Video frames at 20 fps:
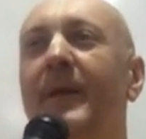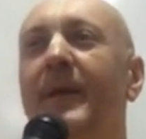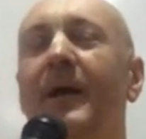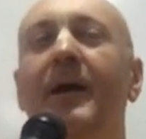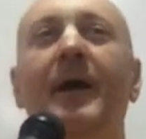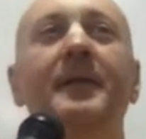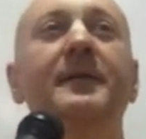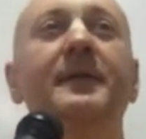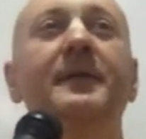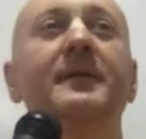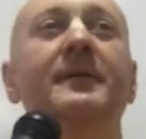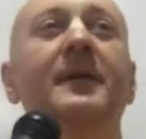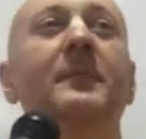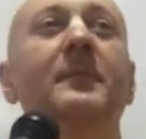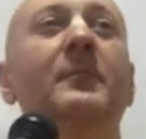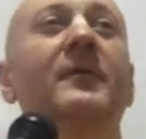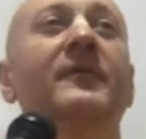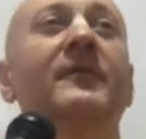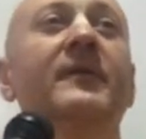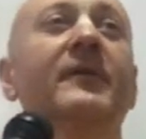Other
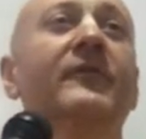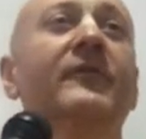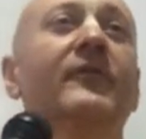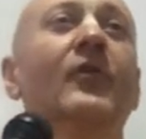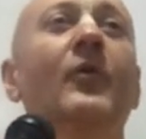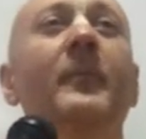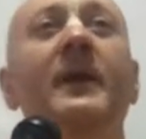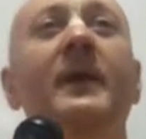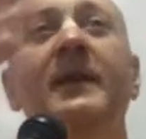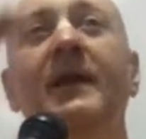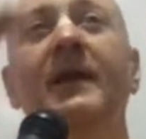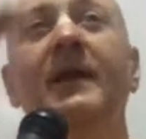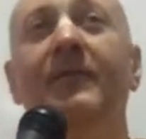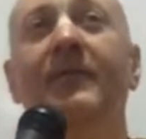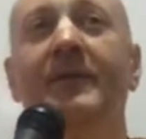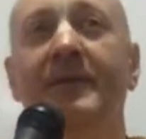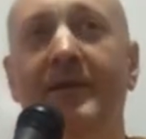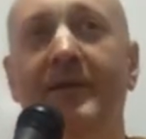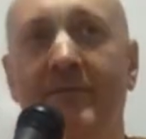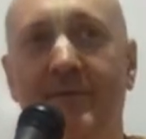temples, there are so many
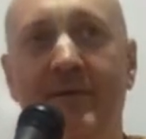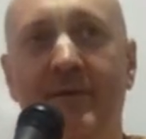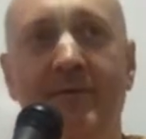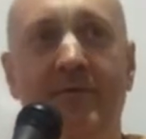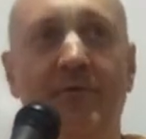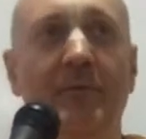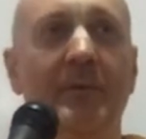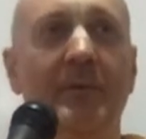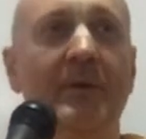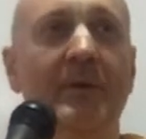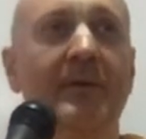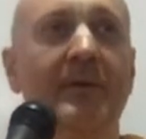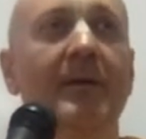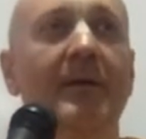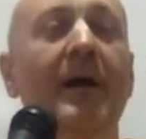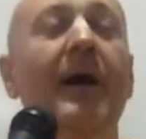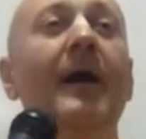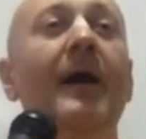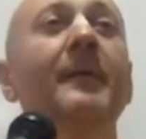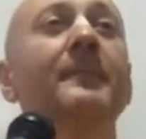avatars, they have so many.
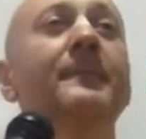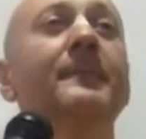Huh?